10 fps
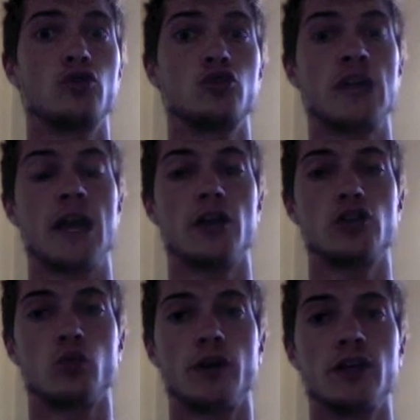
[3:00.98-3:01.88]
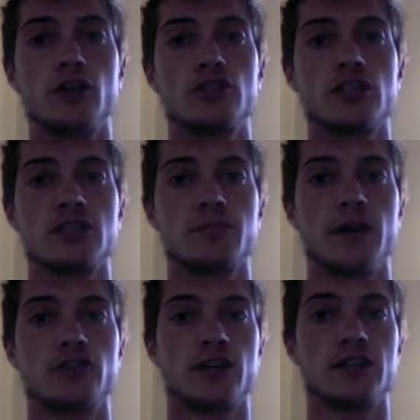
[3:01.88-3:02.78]
10, 20 years into my
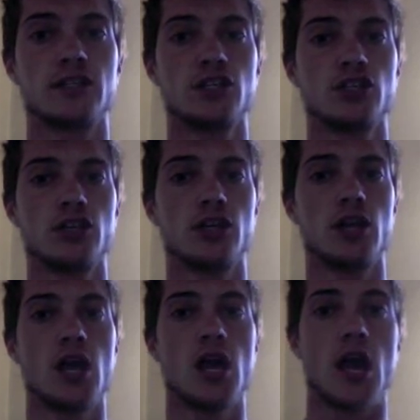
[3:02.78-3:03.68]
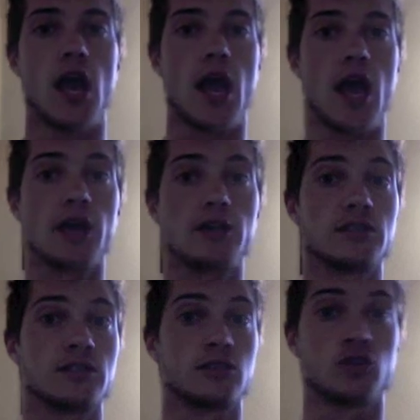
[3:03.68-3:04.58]
transition and
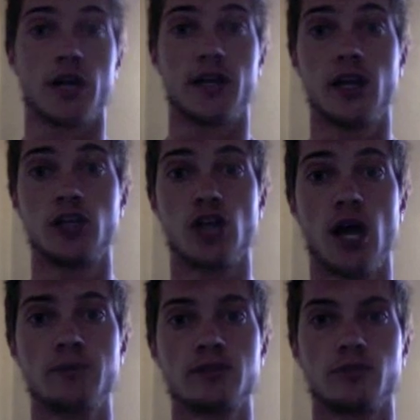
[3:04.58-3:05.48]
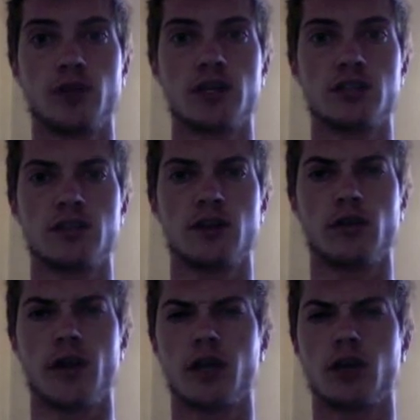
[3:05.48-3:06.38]
trying to get a job someplace, and they're
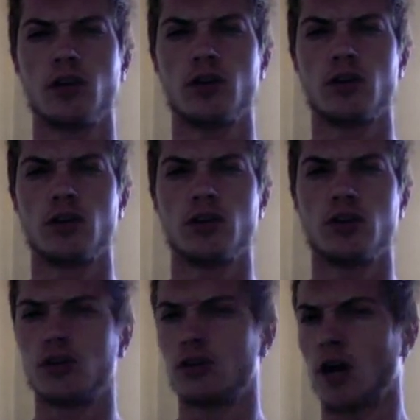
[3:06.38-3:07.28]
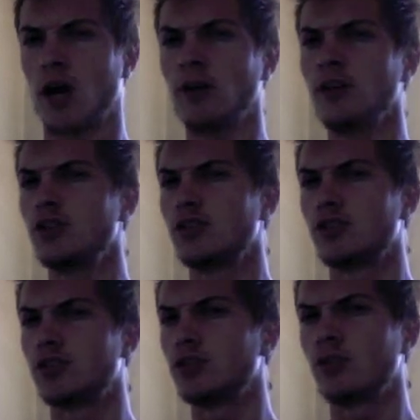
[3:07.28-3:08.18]
like, how did
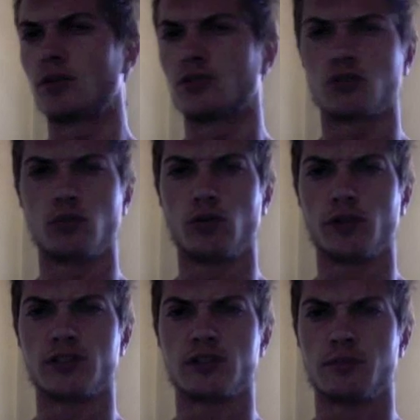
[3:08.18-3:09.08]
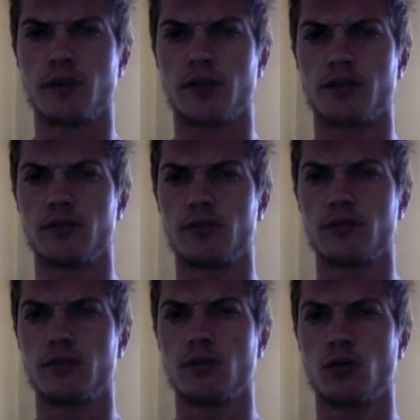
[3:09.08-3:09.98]
you go to school at Smith?
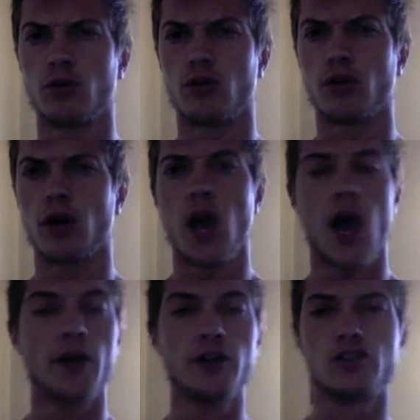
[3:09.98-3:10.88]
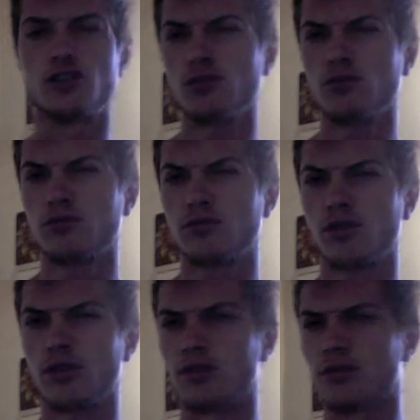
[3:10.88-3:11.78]
Or how did you
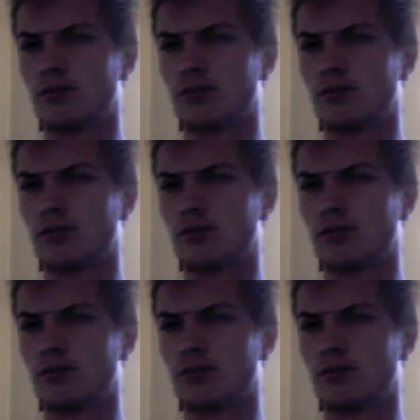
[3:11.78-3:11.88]
go to,